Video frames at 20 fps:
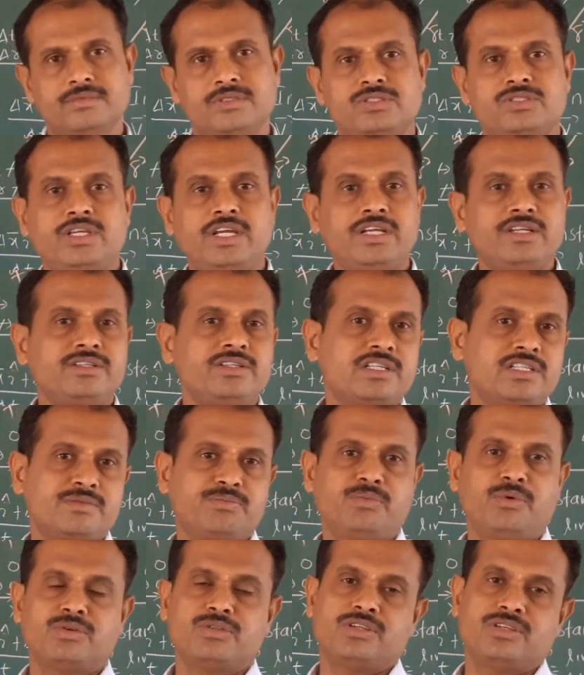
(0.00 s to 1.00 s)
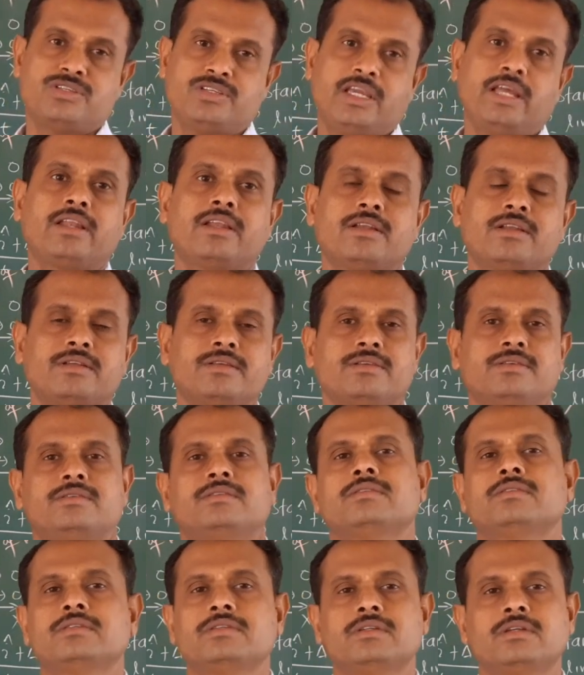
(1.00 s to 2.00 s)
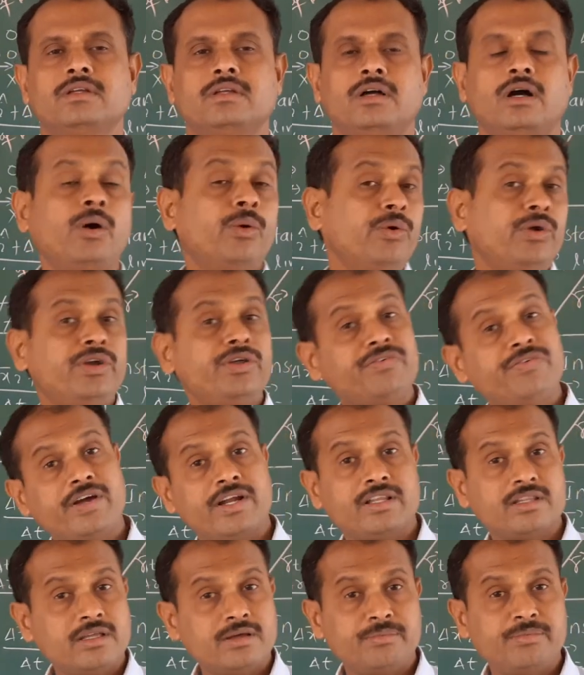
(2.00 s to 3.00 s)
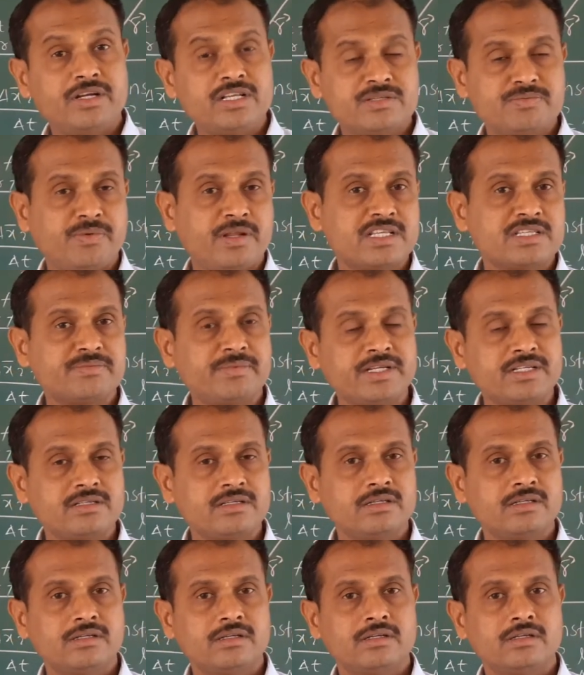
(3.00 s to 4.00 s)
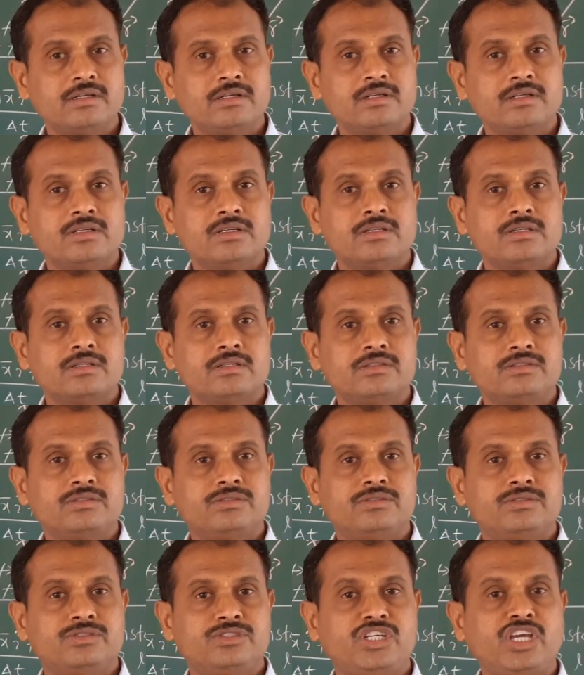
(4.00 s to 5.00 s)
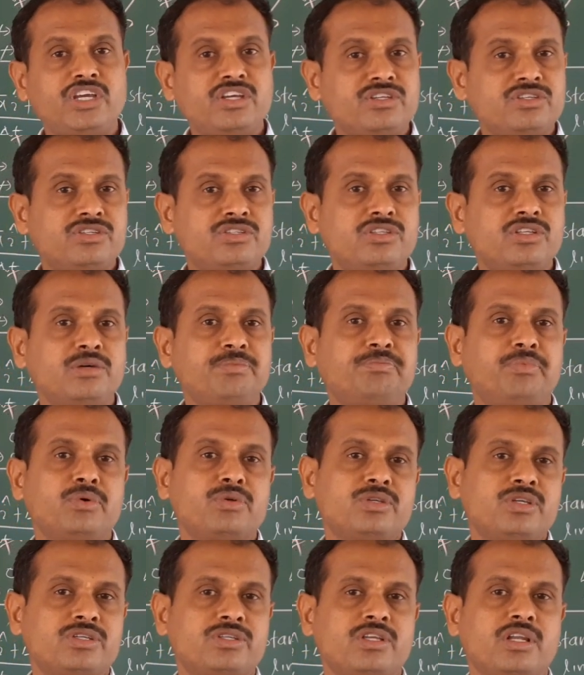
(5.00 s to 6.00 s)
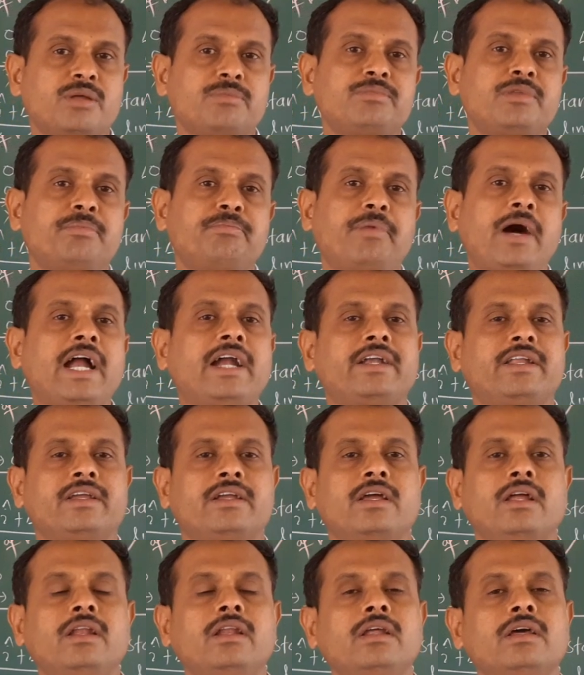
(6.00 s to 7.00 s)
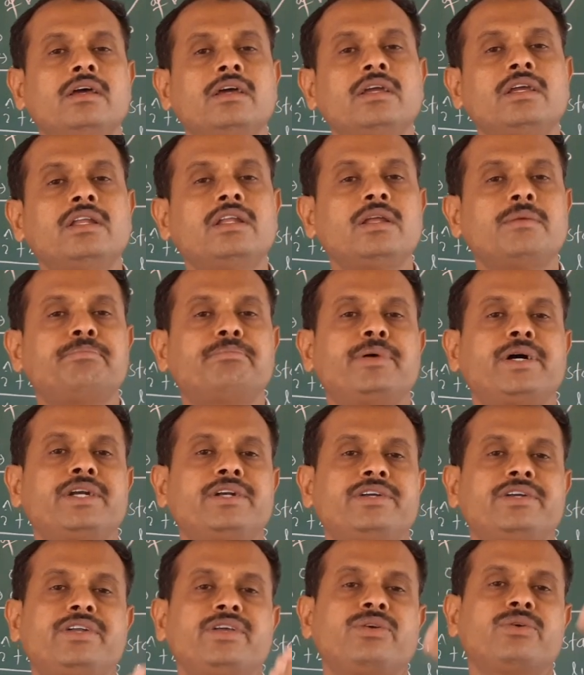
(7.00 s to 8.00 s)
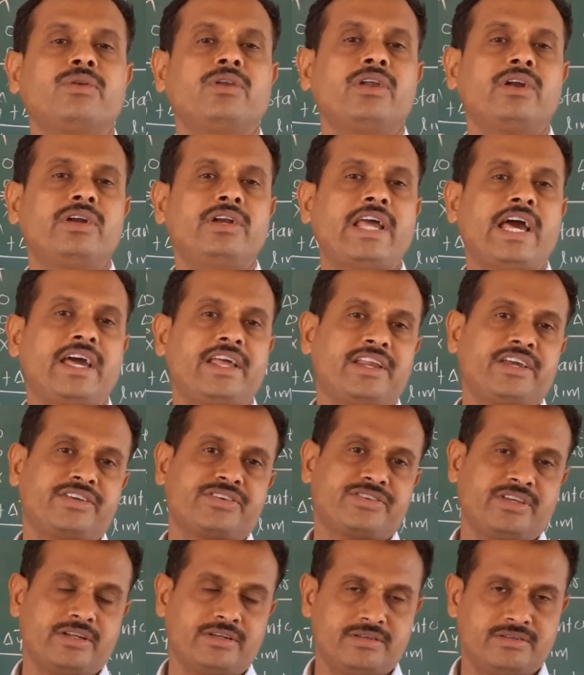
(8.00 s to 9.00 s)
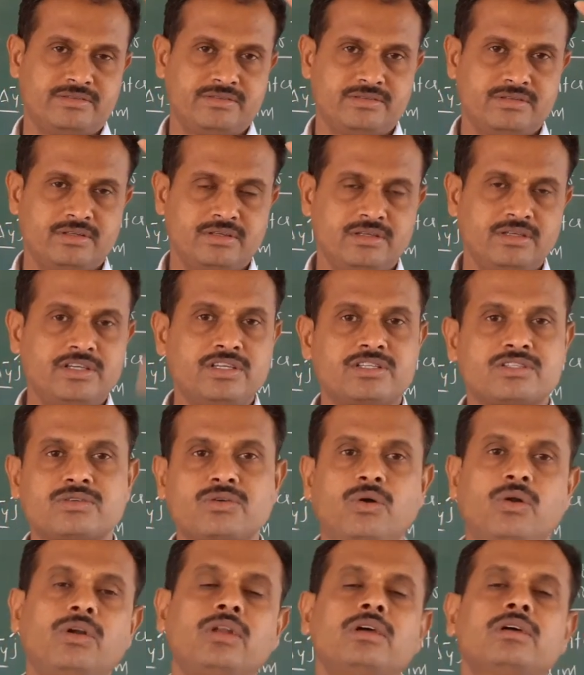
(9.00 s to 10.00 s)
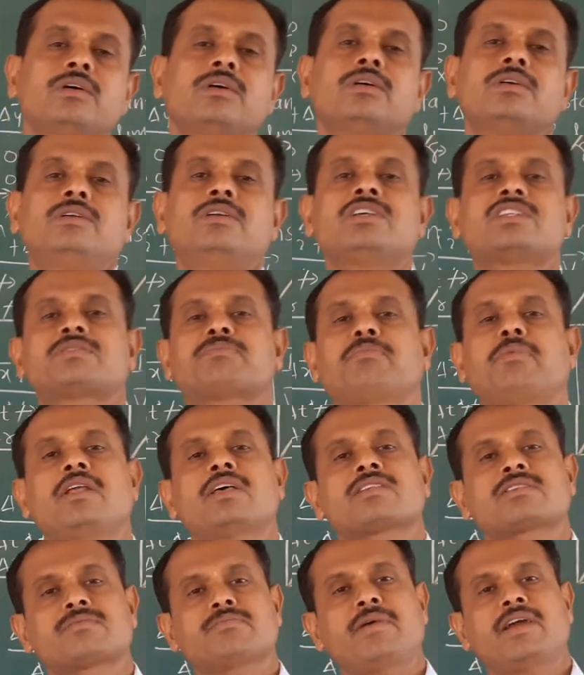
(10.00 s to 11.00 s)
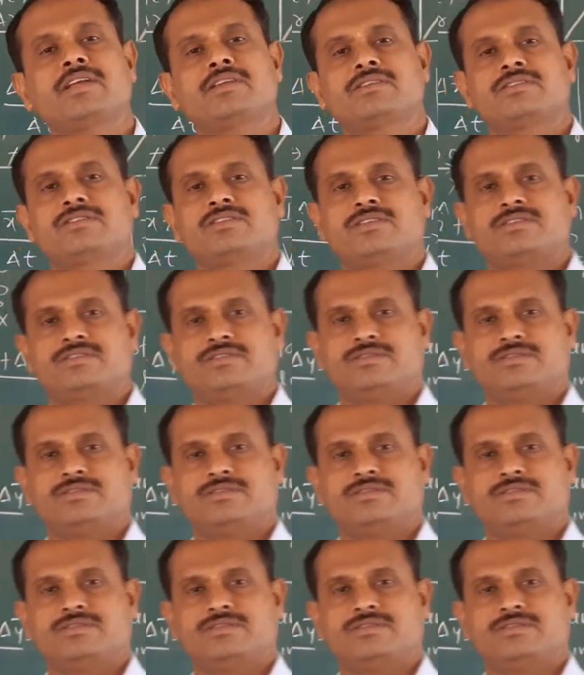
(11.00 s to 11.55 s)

Changes position. How you define the displacement? Change the position of the particle in a particular direction is called displacement.